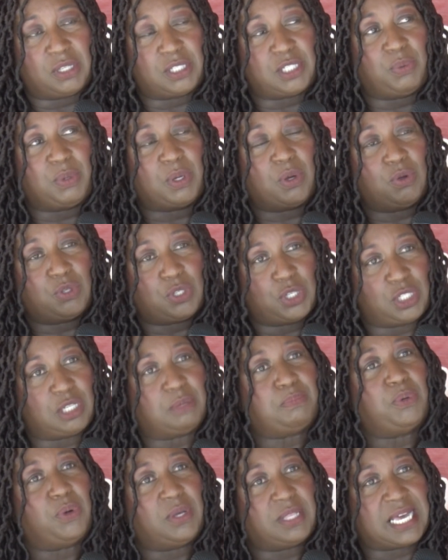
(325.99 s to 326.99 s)
So we also
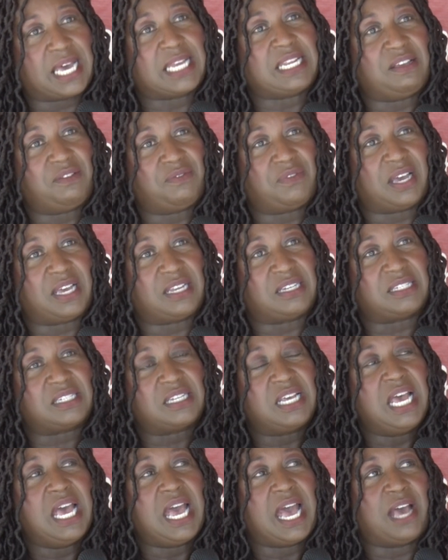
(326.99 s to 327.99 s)
support that event,
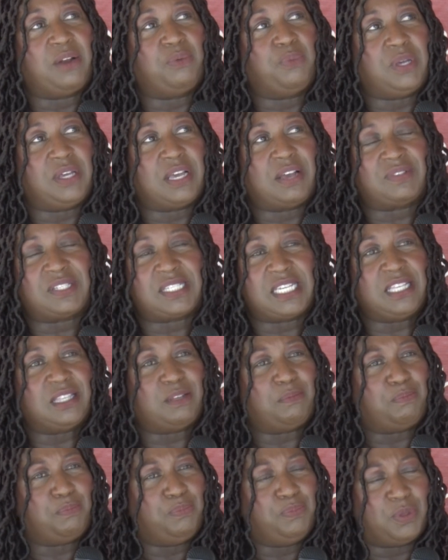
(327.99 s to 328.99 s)
and we have
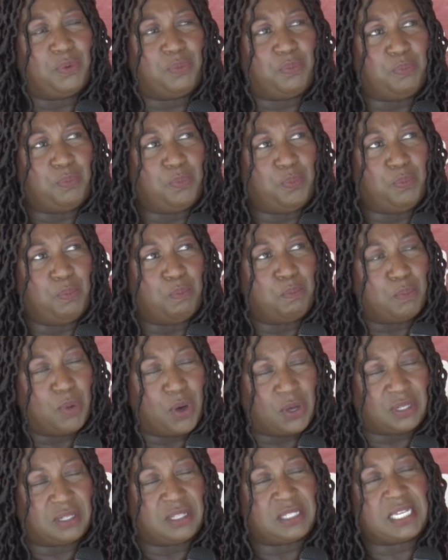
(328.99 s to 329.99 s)
seen the
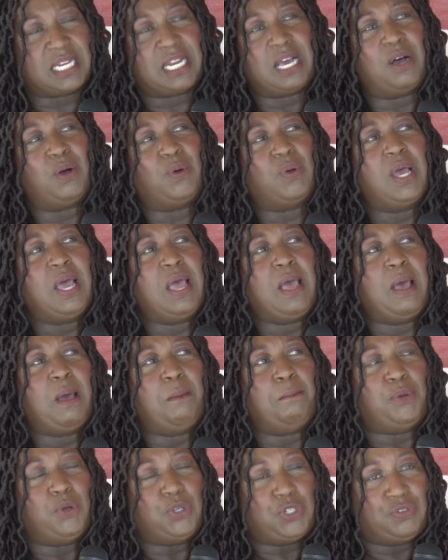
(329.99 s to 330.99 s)
models and how
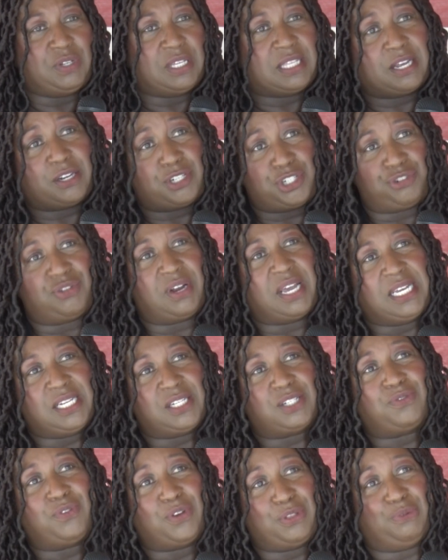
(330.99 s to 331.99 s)
beautifully they're trained
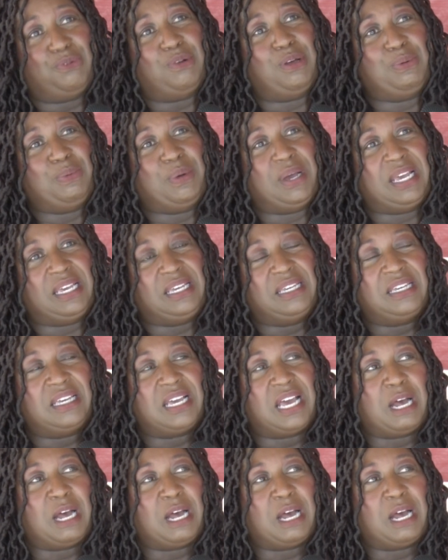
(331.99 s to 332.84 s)
for the runway.